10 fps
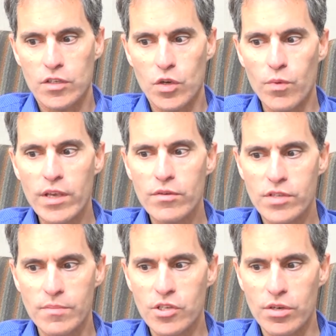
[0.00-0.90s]
we use
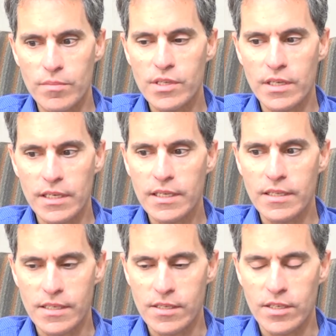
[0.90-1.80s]
some terms in
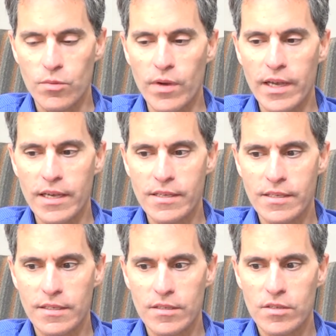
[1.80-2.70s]
inconsistent ways,
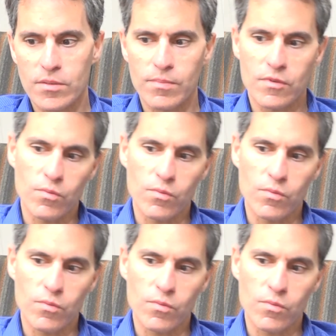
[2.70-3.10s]
and